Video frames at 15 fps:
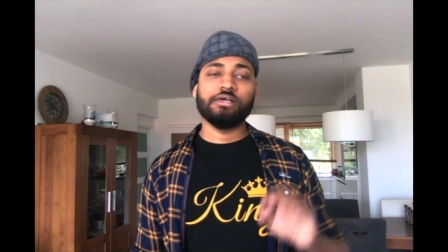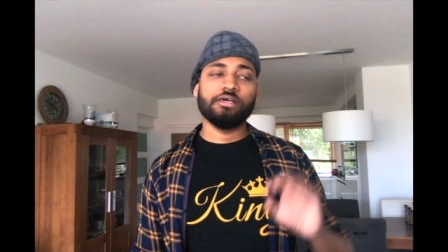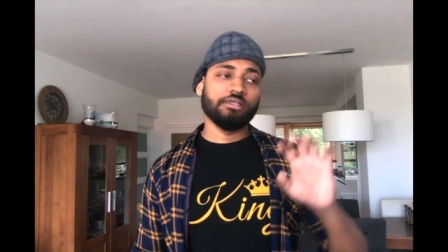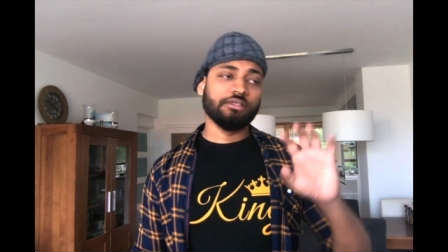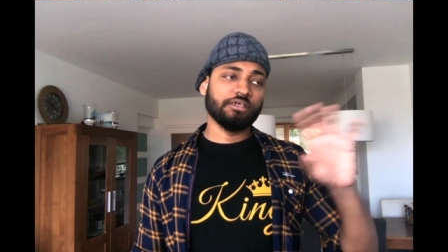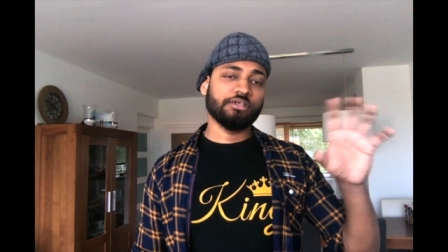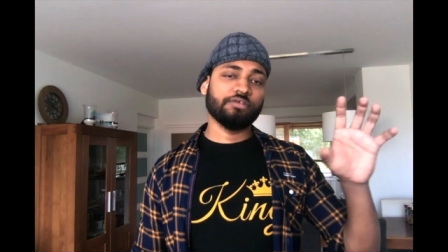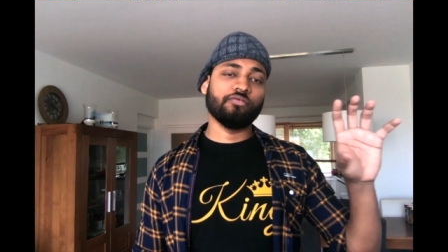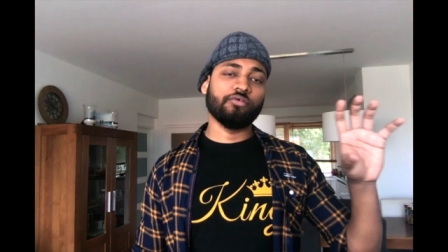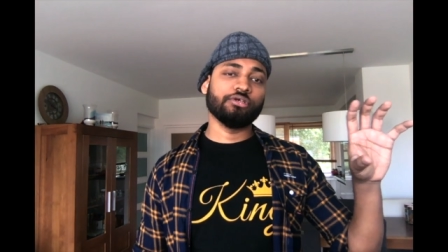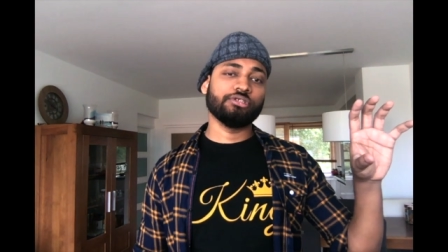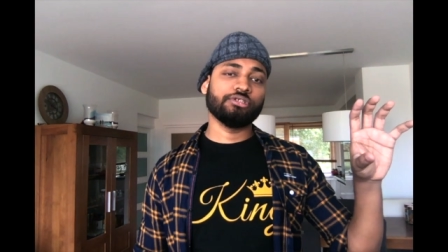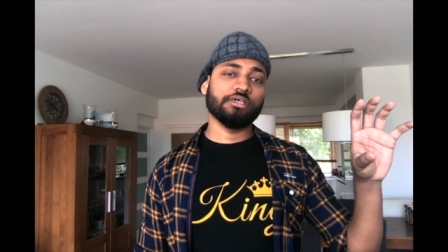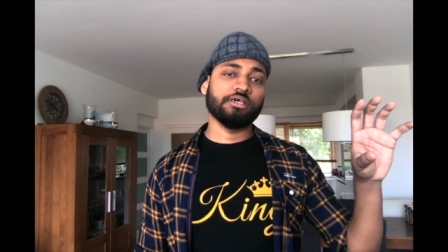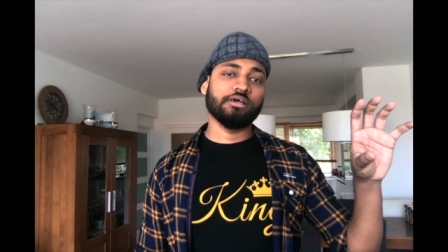That
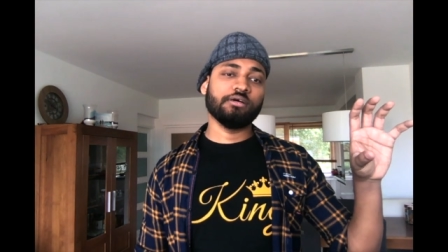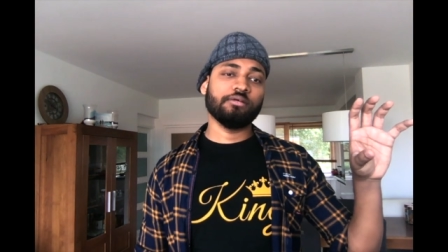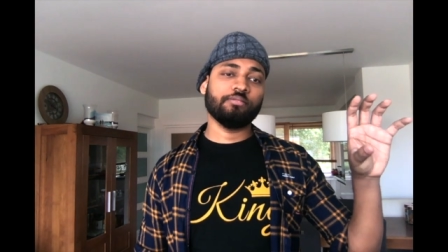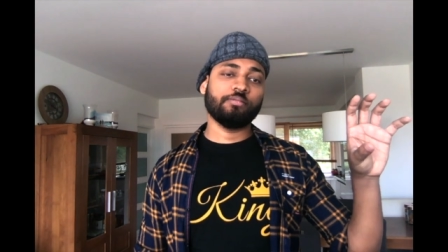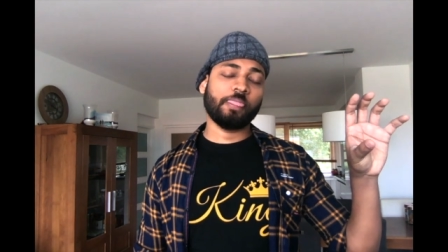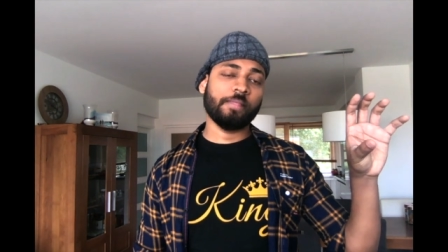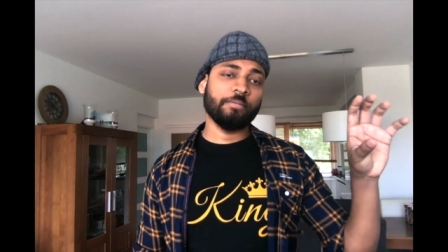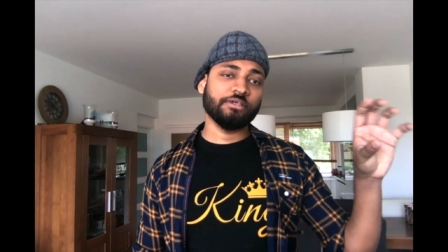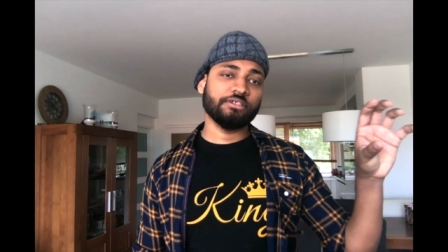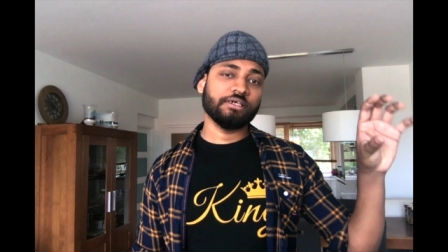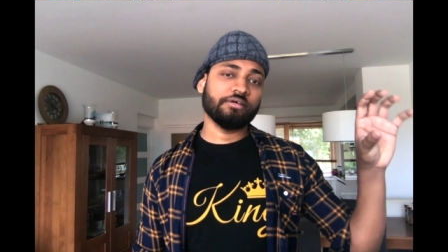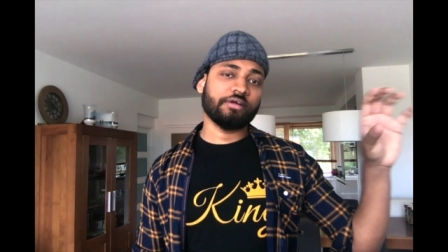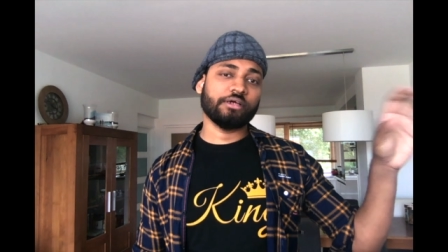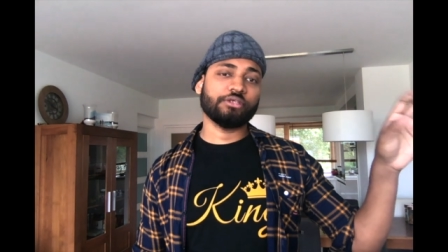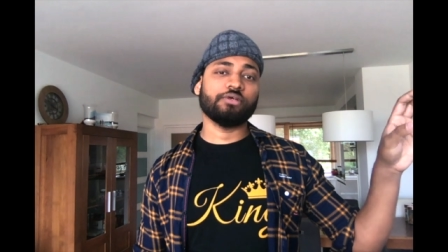was the basic
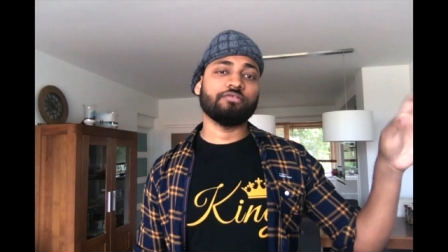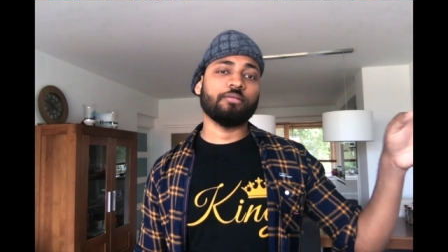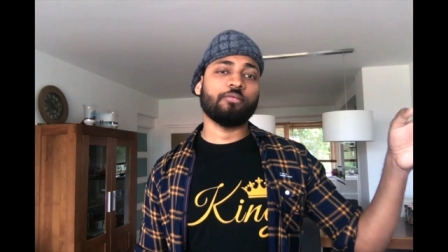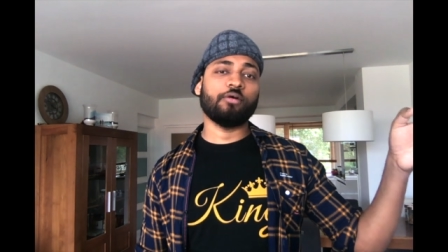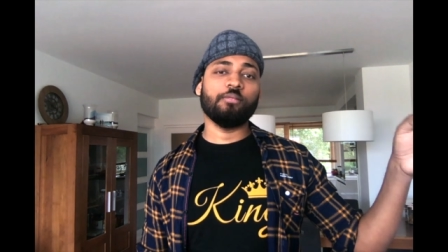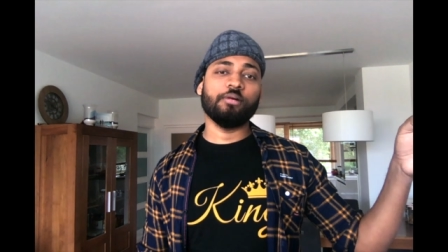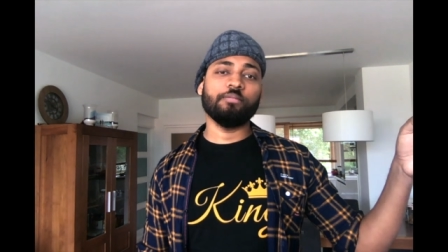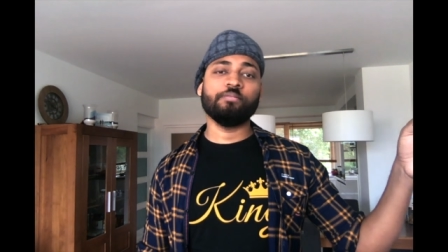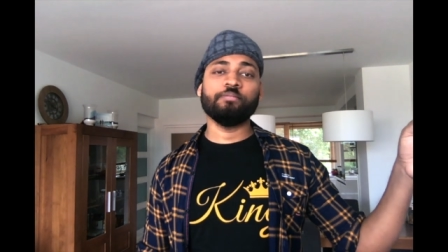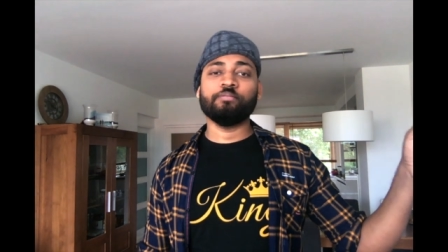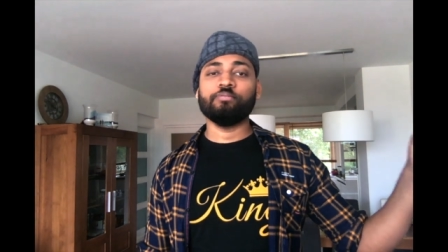crux of the problem,